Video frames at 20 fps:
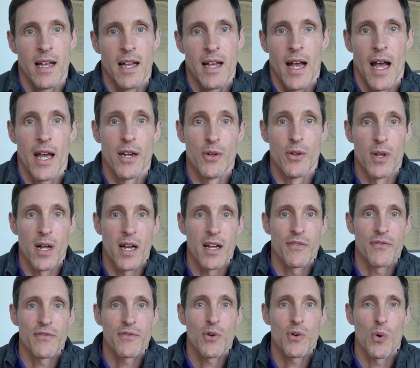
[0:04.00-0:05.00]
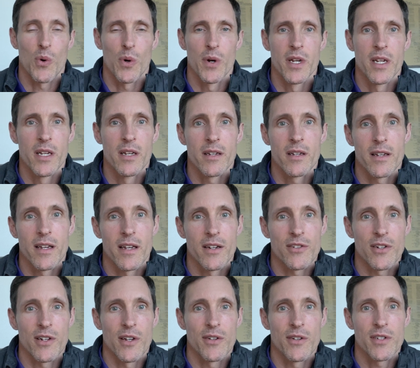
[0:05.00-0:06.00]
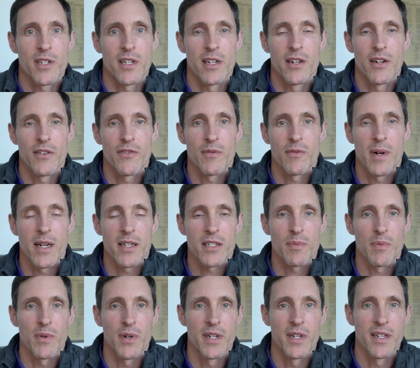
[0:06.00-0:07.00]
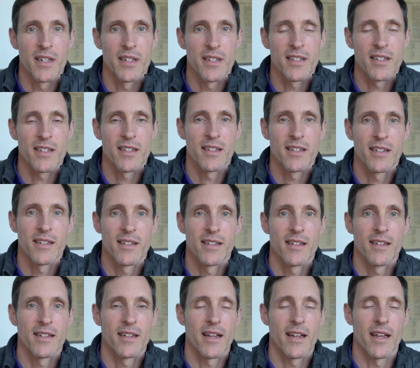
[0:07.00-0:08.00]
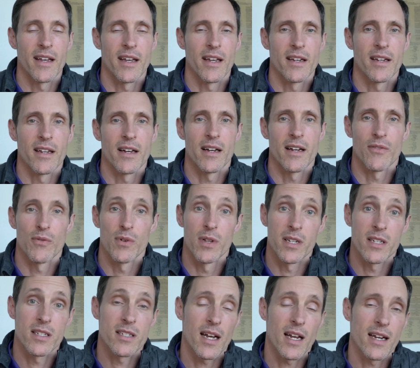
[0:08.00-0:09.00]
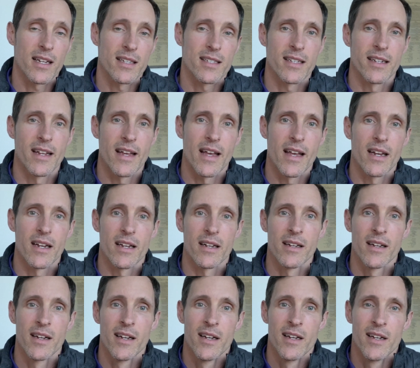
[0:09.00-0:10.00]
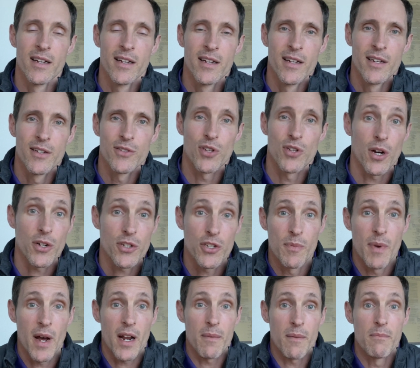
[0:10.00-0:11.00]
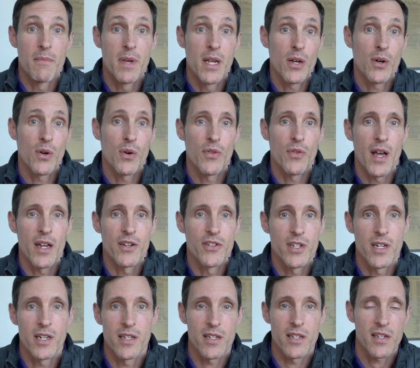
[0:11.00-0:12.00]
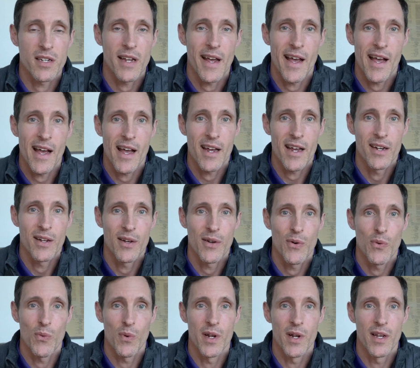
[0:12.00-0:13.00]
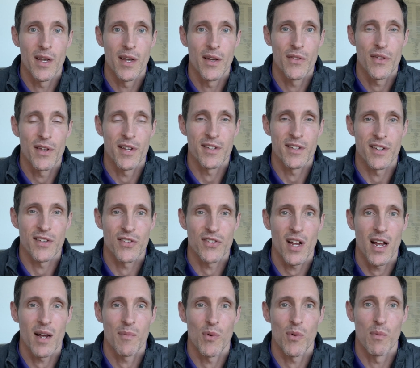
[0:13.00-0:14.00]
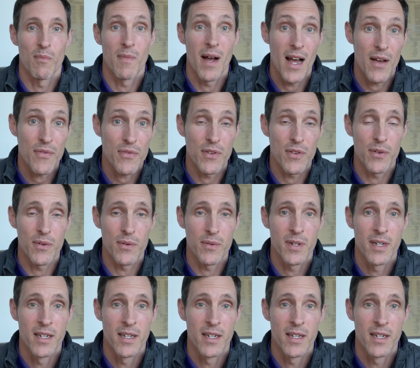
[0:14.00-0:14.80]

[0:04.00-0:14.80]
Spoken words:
Hey, New Life, Cory Cangelosi here from Hot Springs, and really excited today to talk to you about a meal that Jesus had with his disciple Matthew.